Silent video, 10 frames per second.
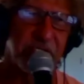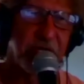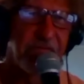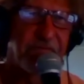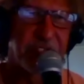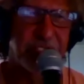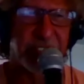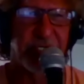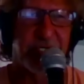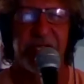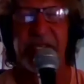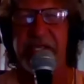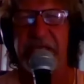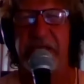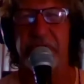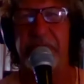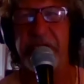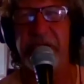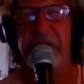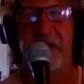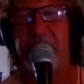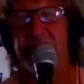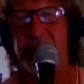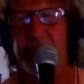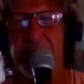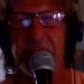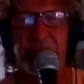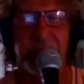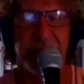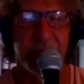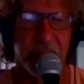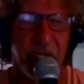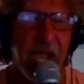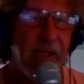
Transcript: It will be really, really cool. I want to do one thing.